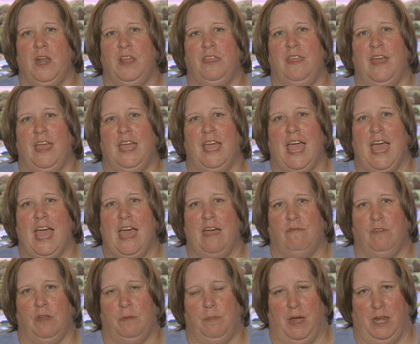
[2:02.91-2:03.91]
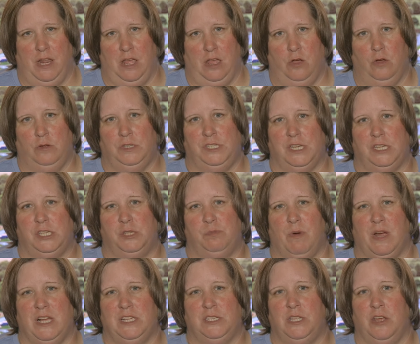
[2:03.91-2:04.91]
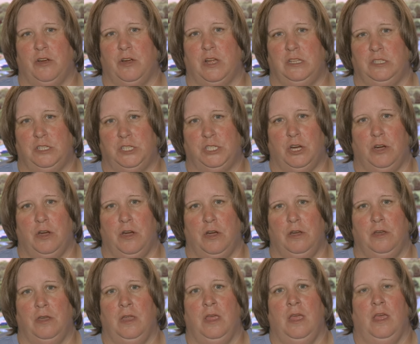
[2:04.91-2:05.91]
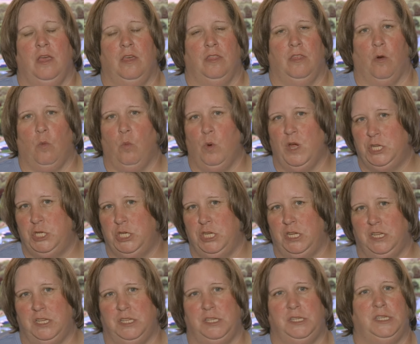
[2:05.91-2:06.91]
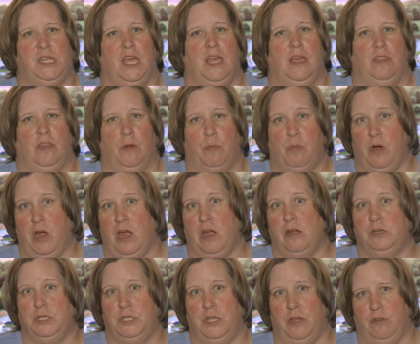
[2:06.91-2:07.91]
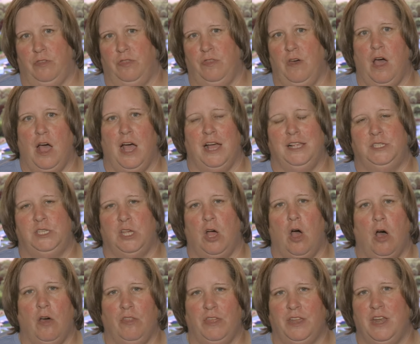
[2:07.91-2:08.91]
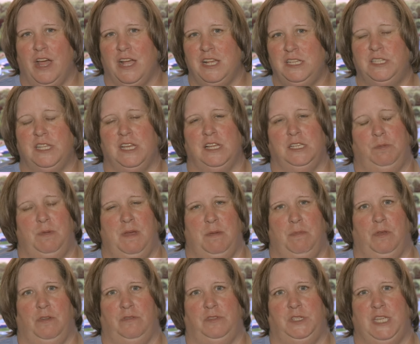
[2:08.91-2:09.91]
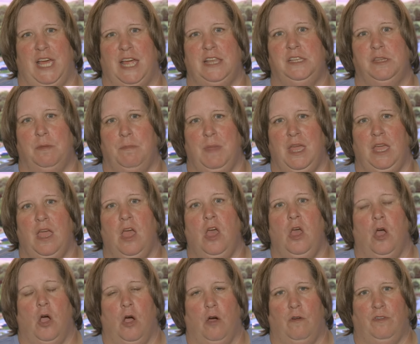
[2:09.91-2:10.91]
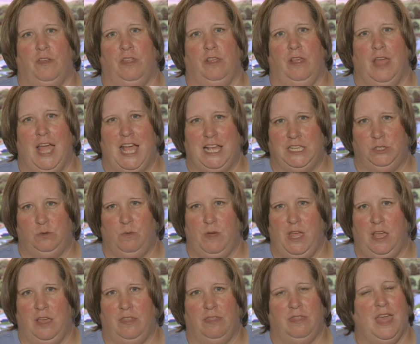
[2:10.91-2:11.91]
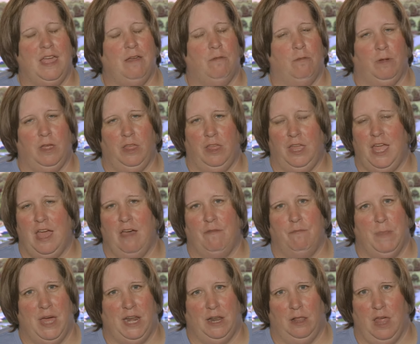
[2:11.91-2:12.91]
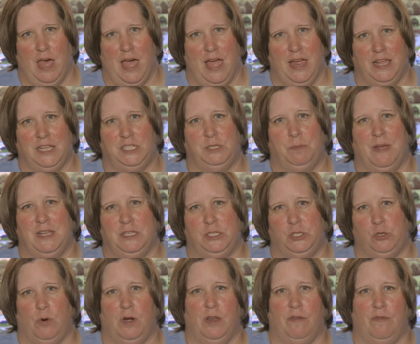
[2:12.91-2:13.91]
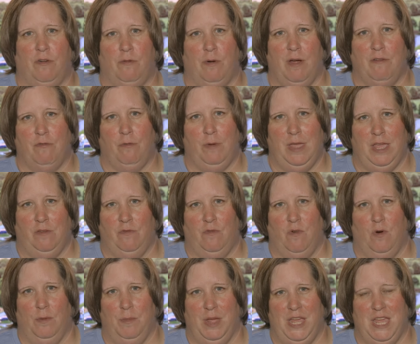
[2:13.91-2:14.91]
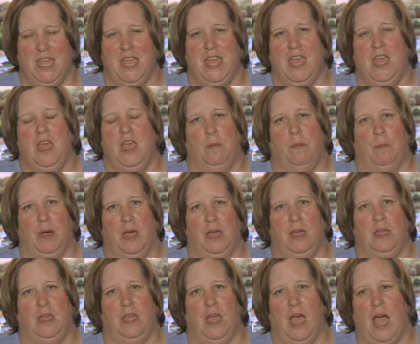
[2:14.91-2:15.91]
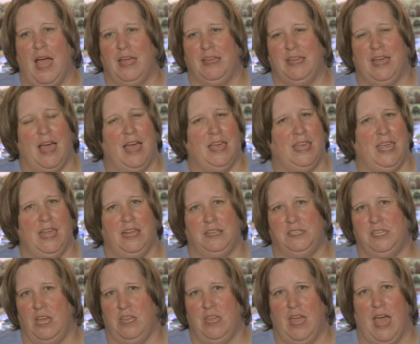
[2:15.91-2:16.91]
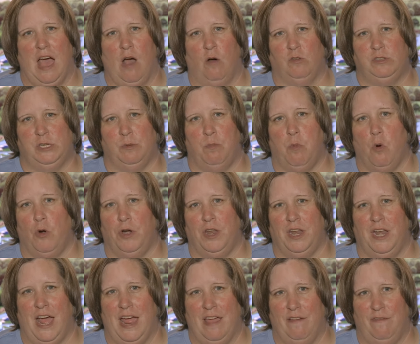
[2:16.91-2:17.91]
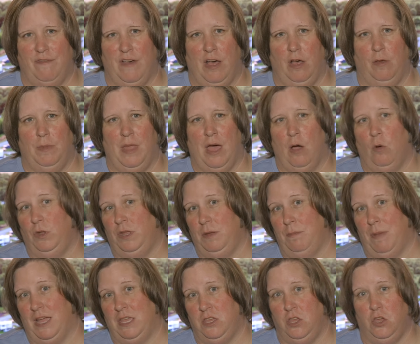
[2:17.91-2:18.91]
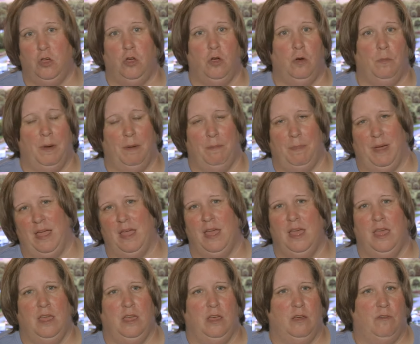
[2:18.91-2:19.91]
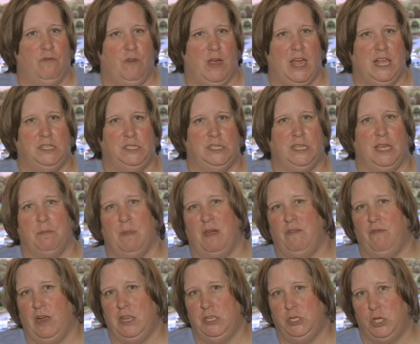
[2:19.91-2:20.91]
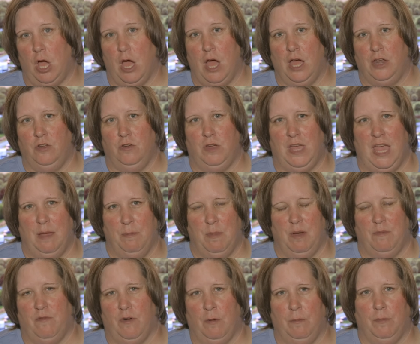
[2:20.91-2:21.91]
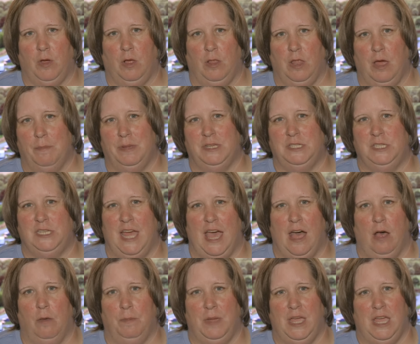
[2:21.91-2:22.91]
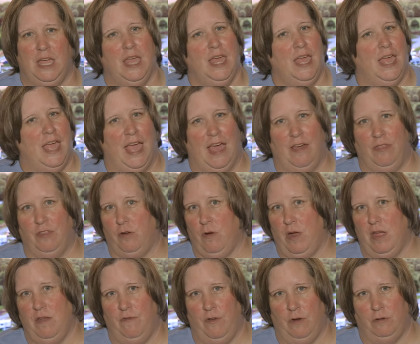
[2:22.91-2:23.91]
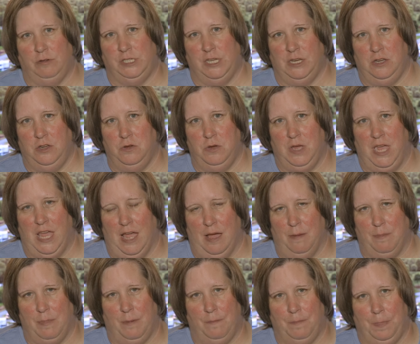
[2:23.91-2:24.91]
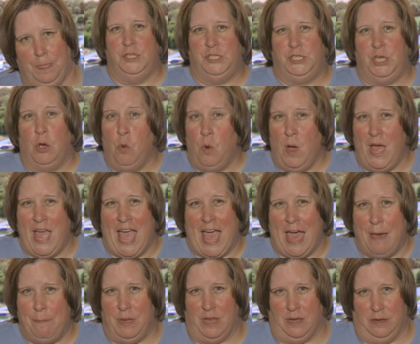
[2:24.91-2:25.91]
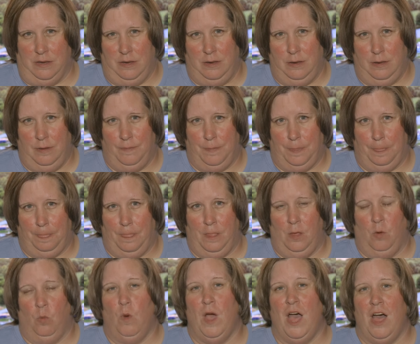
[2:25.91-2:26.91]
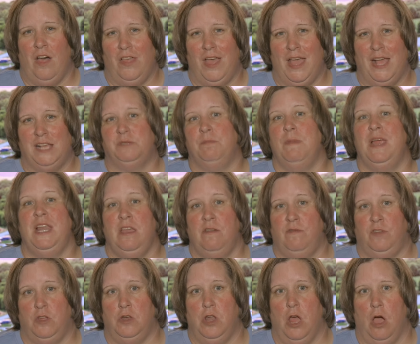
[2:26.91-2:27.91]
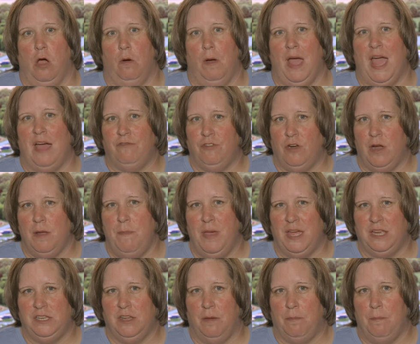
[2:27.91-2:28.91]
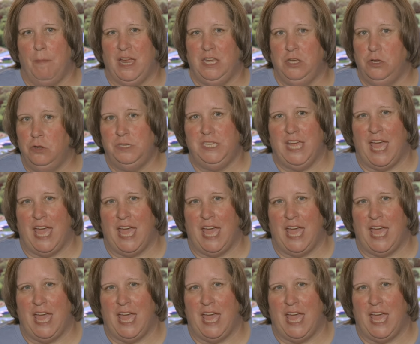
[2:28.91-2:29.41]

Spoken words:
want to thank everybody who's expressed their concern, their wishes, their prayers, their thoughts, all the nice things people have said to me over the last week. They really have meant a lot. It's been sort of a rough week for me, but I can't tell you how supported I have felt, not only by you, but by friends like my friend Dawn, who came up from Columbus to help me, and the great folks at nuCamp. So what happened? Well, as many of you know, after I picked up my new